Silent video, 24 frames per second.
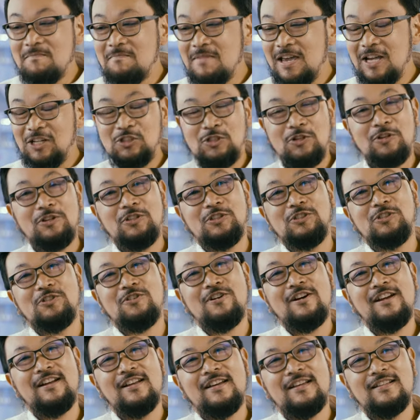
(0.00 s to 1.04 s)
make sure to
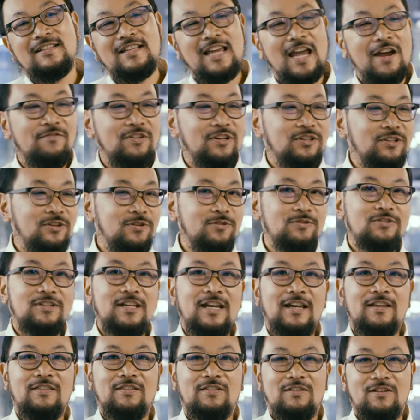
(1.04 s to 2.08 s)
join us every
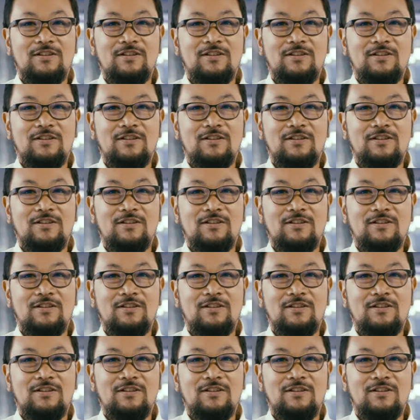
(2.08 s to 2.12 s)
Tuesday and